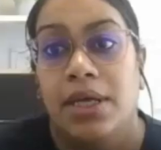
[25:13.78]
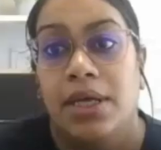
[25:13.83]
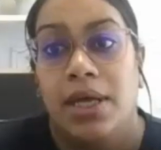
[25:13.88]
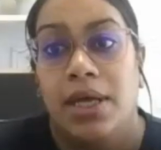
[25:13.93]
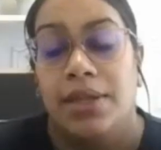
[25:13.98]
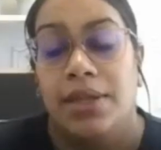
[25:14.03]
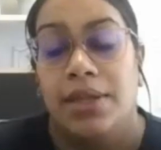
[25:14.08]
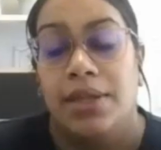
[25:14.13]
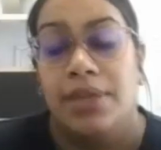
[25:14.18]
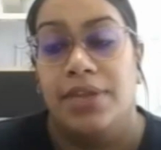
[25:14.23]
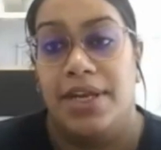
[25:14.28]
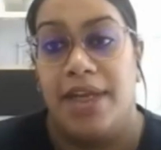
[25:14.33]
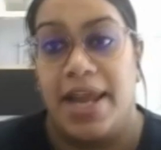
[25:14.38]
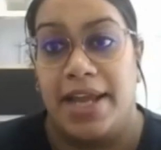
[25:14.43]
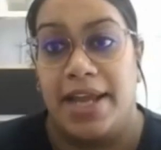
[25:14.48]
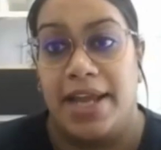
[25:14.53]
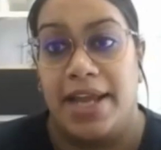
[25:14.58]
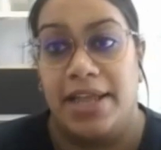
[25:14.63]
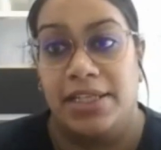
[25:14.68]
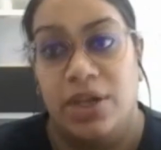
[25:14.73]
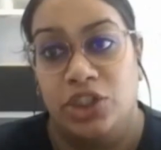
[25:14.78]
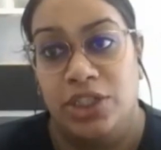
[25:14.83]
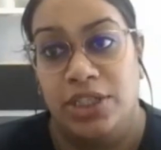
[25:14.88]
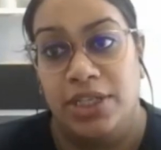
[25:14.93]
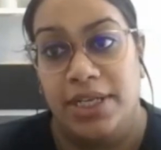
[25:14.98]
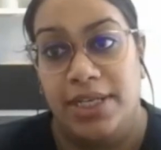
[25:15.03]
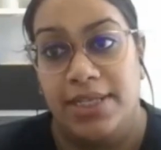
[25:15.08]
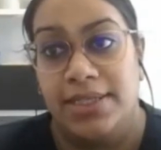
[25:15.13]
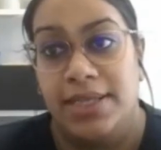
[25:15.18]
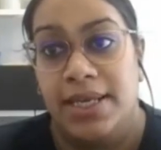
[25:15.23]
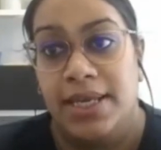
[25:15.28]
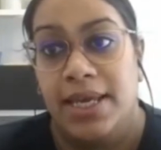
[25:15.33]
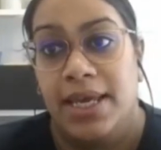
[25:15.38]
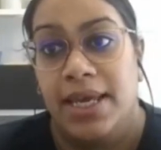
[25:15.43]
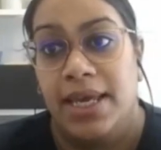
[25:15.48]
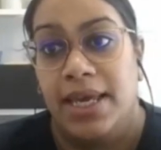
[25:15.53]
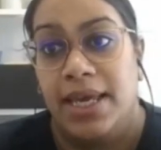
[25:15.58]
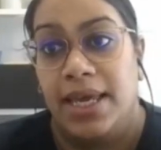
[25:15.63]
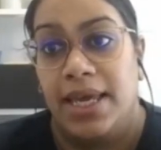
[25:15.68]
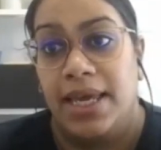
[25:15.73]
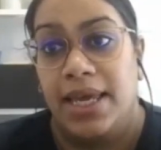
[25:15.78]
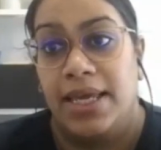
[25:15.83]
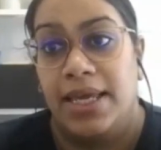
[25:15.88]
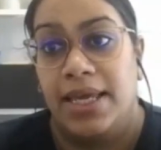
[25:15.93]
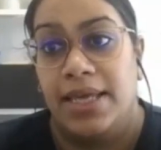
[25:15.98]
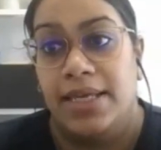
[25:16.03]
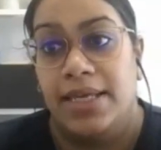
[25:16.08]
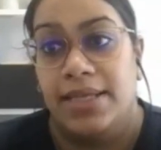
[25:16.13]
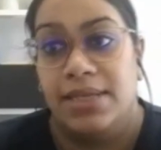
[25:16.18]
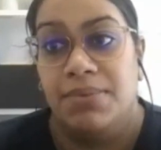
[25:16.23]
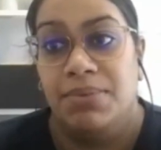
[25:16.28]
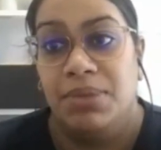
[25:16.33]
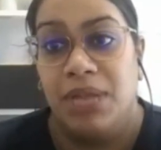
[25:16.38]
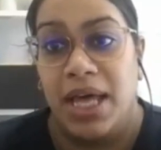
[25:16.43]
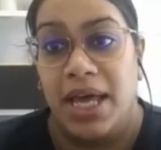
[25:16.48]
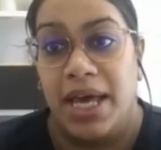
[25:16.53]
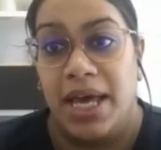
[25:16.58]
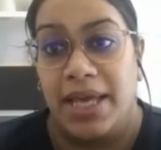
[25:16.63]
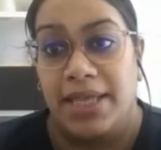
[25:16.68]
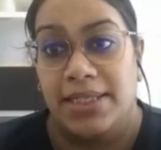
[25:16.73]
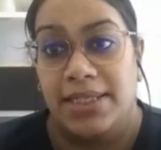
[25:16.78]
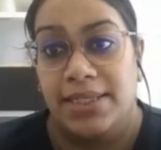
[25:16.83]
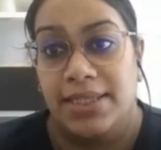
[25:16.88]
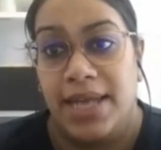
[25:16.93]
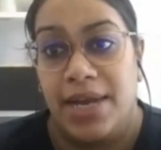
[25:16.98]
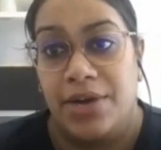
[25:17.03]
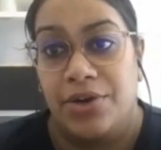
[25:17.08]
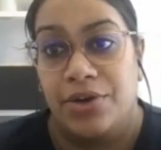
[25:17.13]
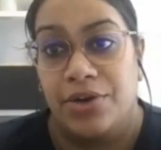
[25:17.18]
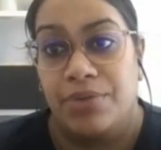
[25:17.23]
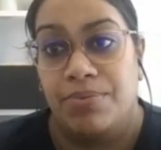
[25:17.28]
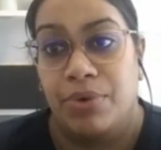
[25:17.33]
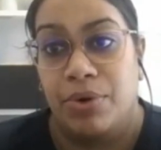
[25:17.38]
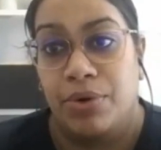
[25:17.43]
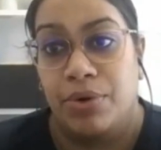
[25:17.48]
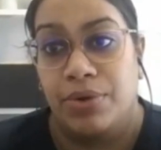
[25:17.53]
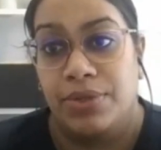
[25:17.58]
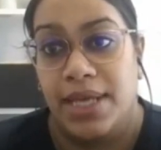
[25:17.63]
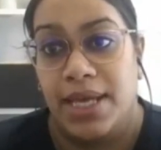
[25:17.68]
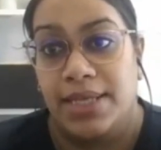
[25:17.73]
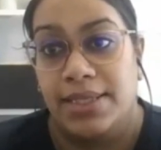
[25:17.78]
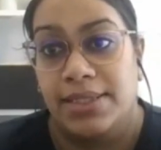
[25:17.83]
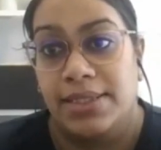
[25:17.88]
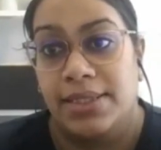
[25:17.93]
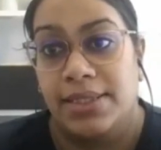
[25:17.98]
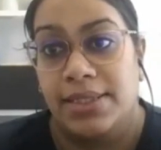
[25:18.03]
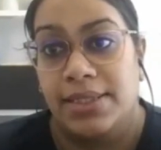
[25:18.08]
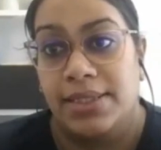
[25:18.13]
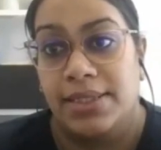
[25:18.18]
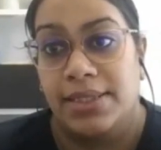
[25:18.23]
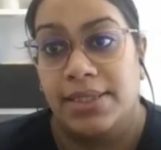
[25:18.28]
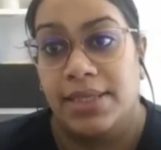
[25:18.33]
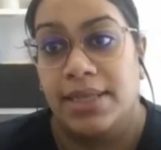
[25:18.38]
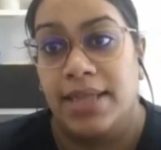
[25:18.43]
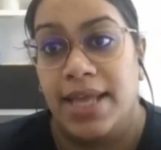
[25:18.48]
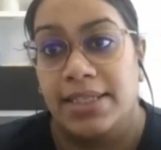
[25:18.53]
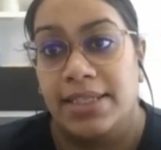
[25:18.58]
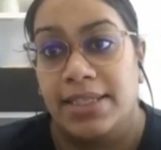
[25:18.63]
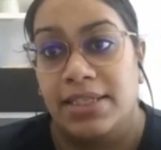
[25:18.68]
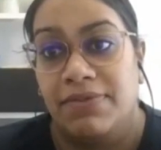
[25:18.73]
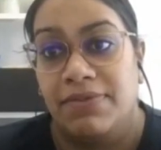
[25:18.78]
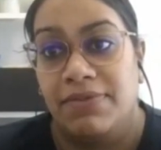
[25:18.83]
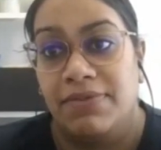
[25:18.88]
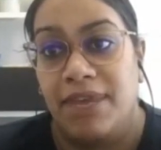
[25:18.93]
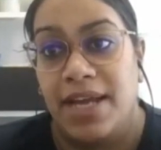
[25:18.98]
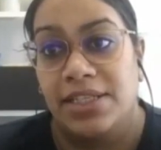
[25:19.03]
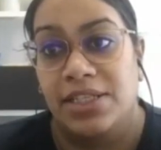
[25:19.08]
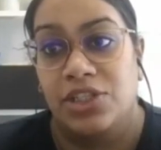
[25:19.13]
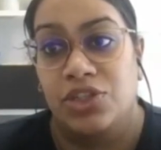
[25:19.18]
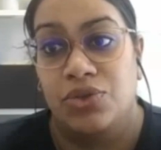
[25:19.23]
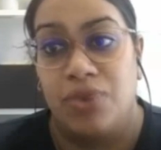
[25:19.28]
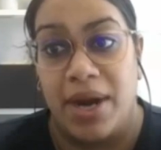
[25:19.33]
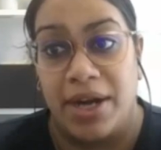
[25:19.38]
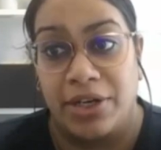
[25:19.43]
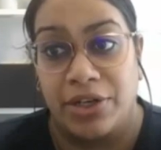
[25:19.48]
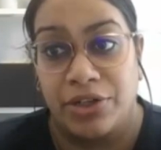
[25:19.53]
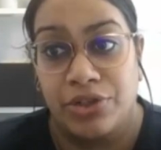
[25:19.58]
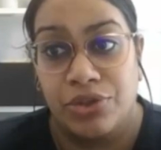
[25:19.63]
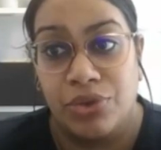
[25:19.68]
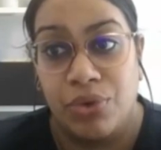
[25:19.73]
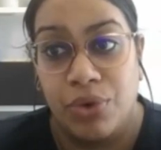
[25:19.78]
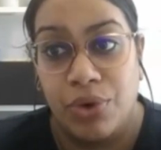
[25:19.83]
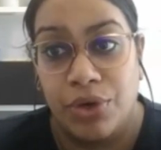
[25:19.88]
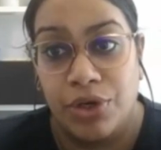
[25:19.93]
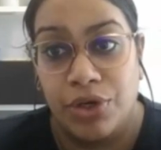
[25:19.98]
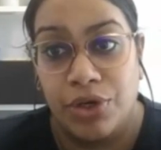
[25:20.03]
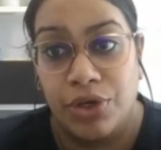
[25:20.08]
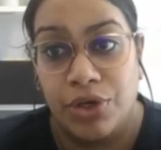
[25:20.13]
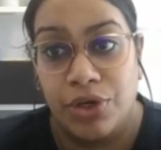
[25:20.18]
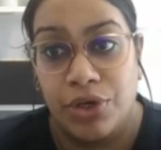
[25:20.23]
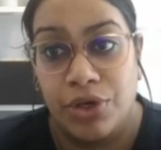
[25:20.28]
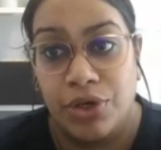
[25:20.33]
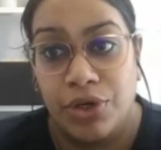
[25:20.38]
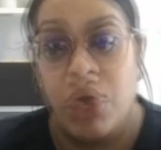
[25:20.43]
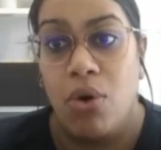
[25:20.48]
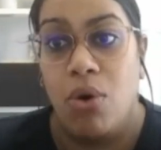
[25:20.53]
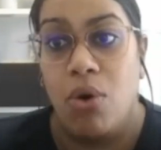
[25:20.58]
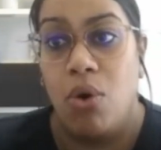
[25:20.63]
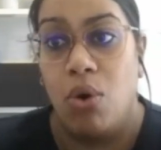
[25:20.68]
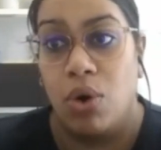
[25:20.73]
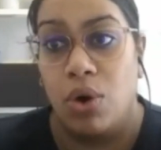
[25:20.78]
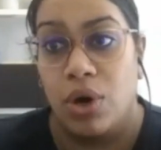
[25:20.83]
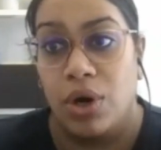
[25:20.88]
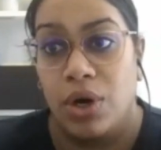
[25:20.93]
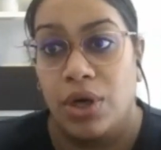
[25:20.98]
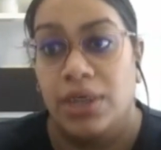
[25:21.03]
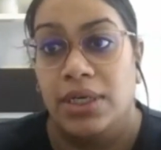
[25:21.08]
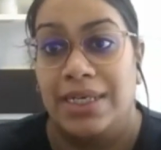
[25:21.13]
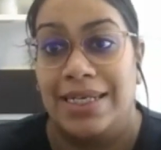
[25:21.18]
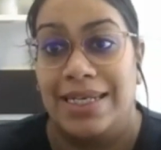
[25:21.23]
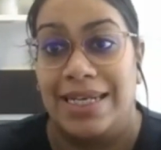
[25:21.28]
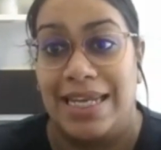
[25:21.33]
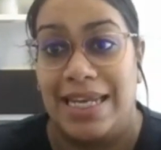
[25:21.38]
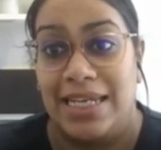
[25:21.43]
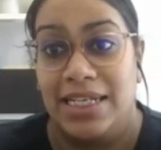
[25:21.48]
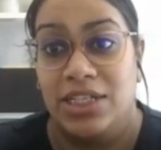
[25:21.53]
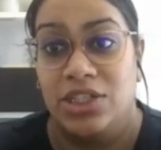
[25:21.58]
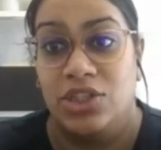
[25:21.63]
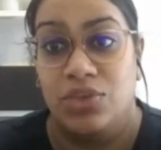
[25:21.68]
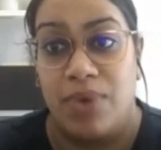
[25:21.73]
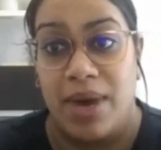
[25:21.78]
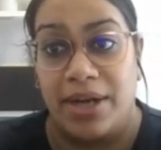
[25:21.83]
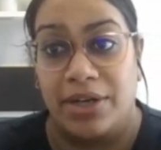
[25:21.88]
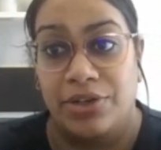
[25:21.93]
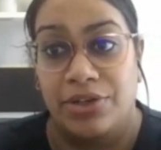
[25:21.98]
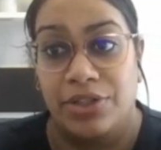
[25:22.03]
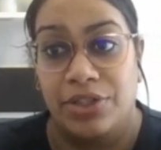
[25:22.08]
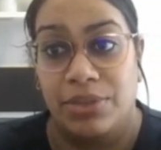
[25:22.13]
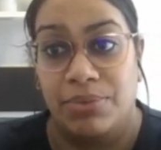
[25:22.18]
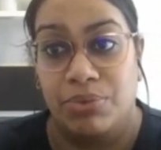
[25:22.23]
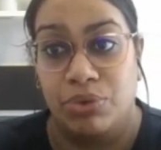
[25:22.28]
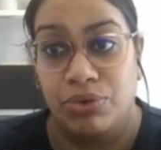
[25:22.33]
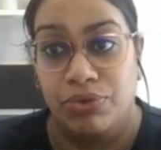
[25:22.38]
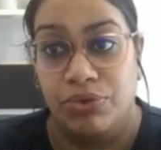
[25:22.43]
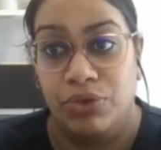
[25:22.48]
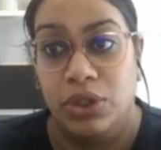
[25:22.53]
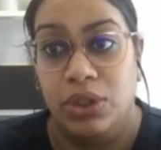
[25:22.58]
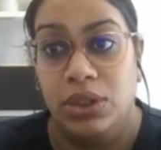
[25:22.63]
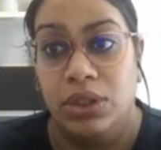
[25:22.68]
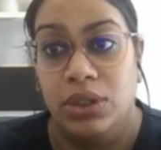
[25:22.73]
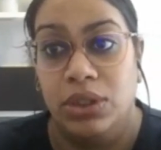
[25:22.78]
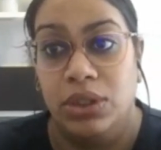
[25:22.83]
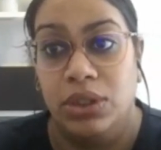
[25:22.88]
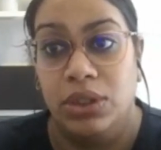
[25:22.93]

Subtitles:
The next question is the compliance standard process classified as a director's order or need director's approval?